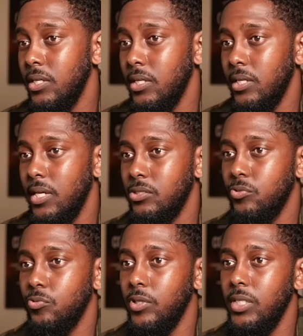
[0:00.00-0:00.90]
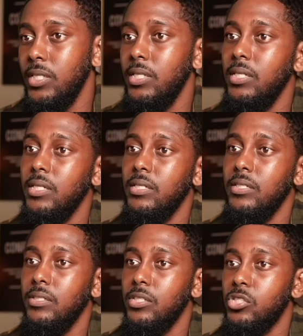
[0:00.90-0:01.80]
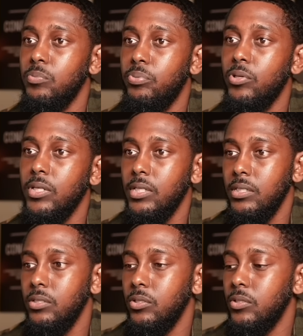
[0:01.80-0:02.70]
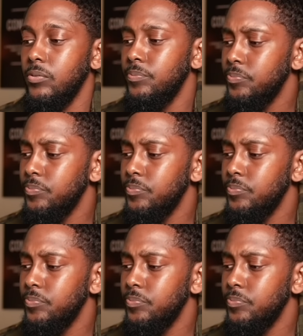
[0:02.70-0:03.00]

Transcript: That's really disappointing, you know?